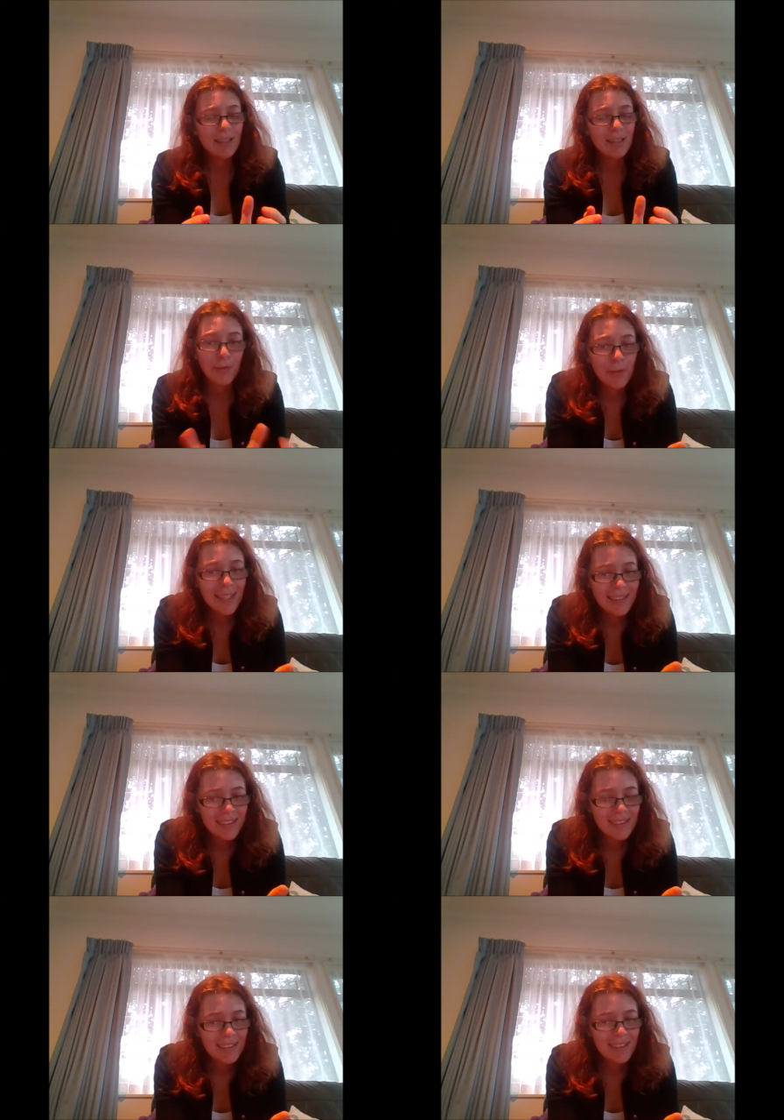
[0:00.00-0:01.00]
Your
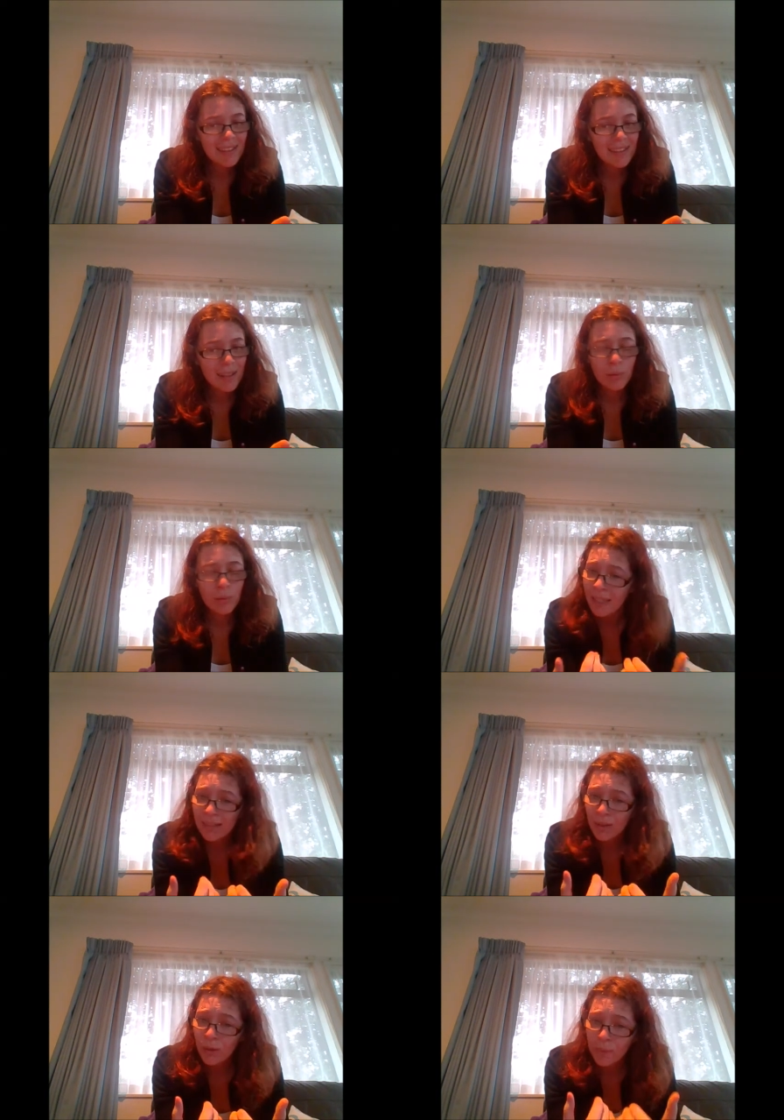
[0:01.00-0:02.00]
friends really
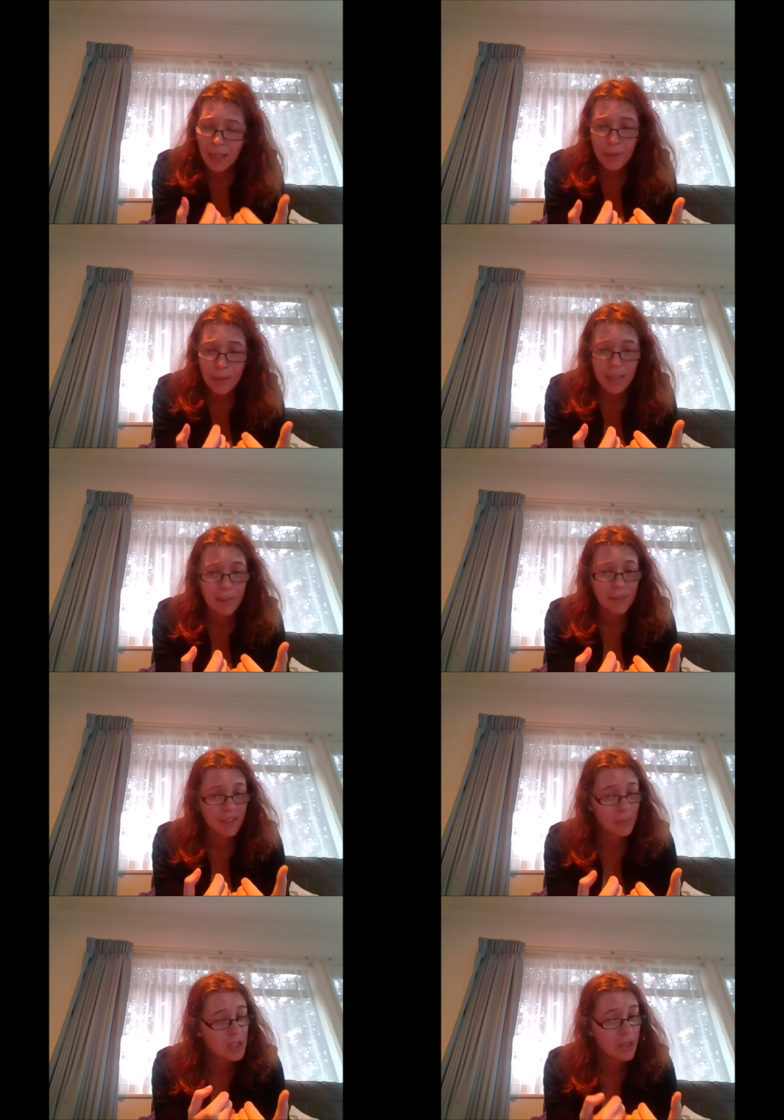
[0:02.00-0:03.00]
do become your family,
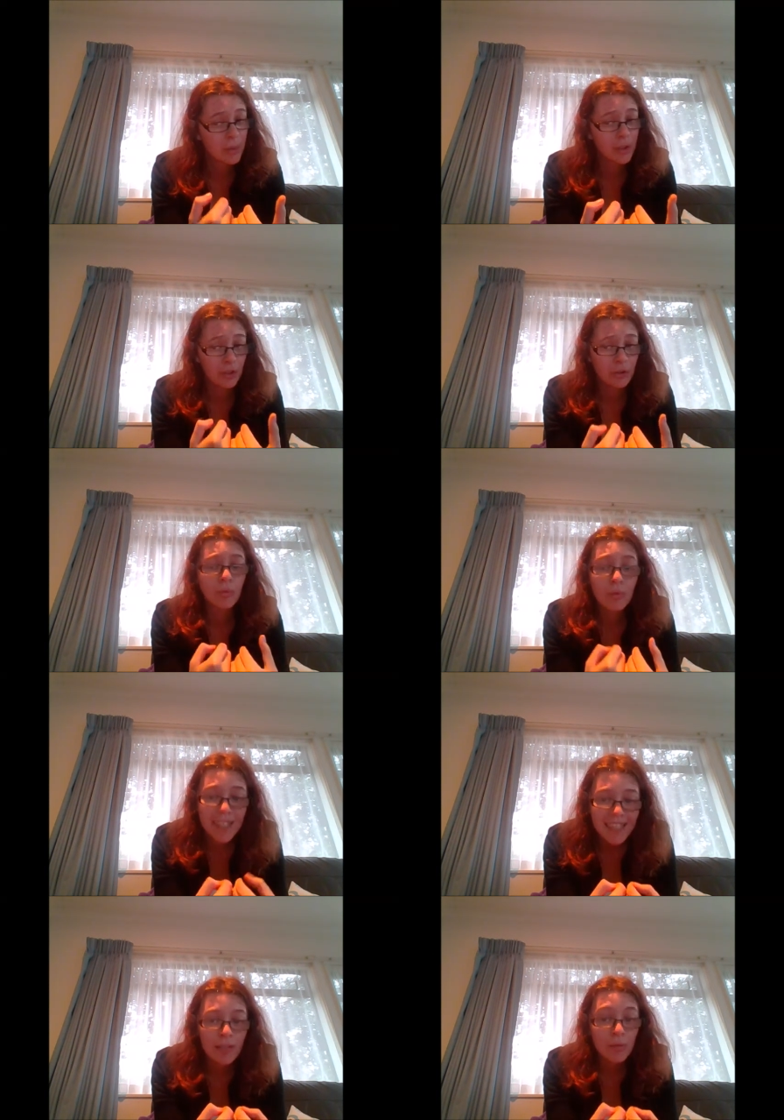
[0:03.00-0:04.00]
especially the ones you
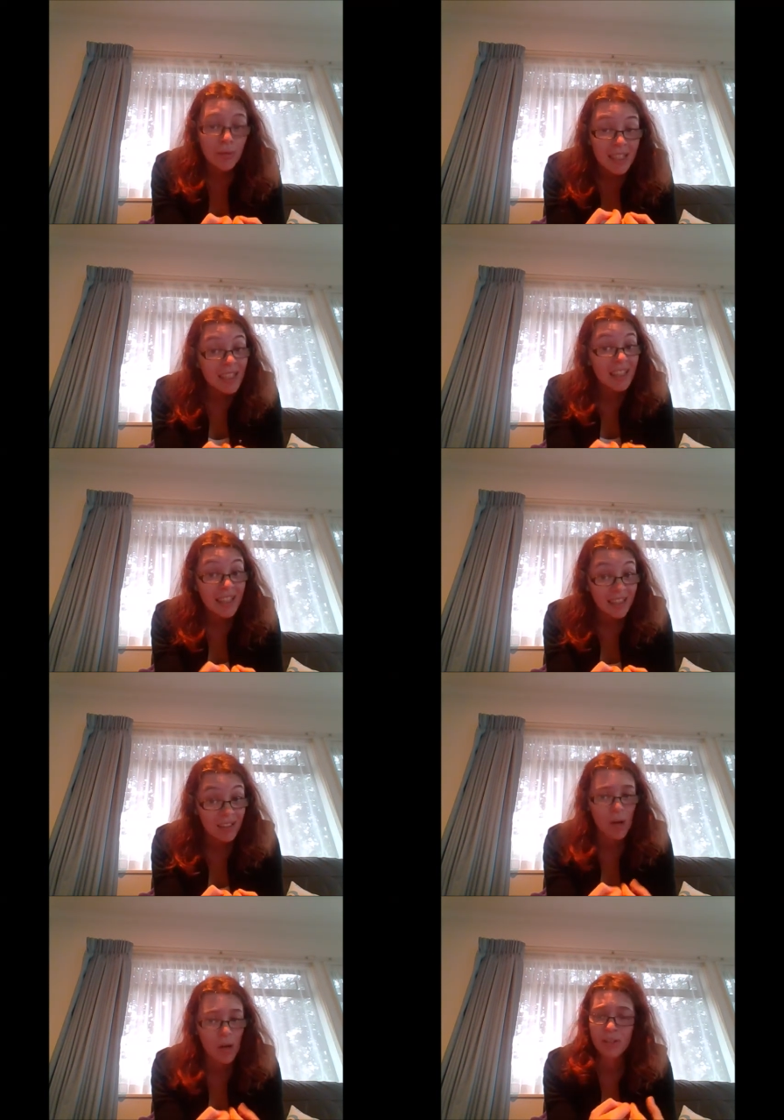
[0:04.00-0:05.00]
really, really can get
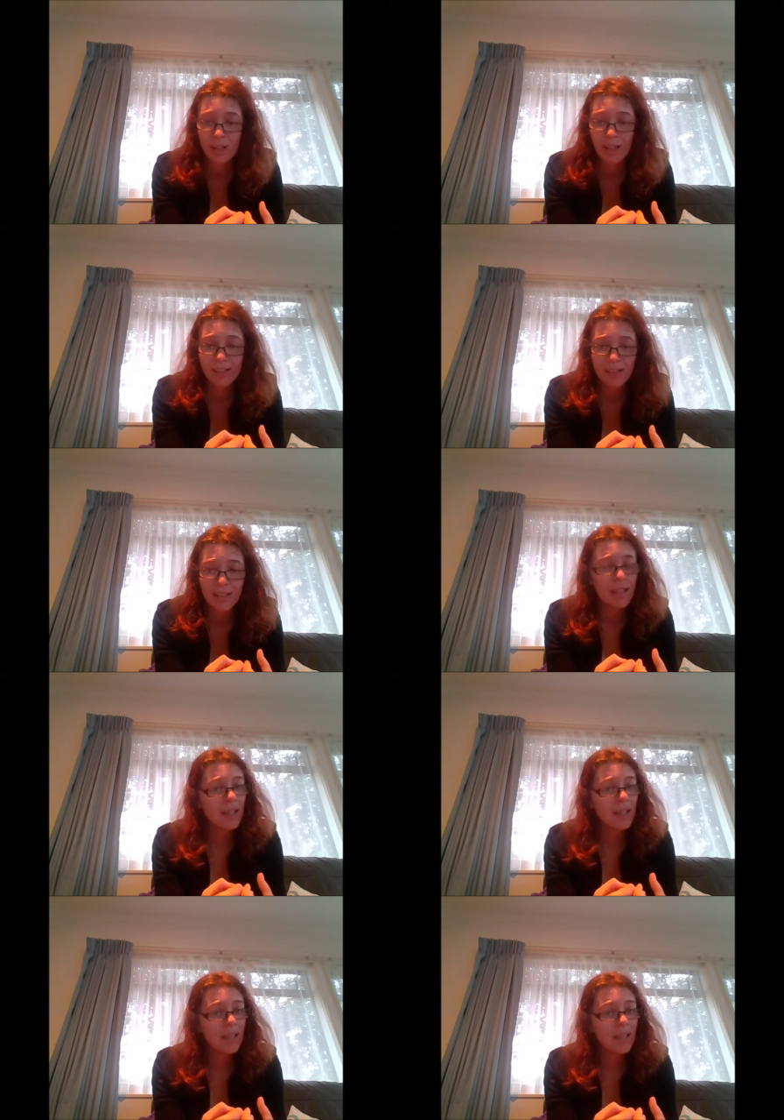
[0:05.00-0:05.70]
to know and trust.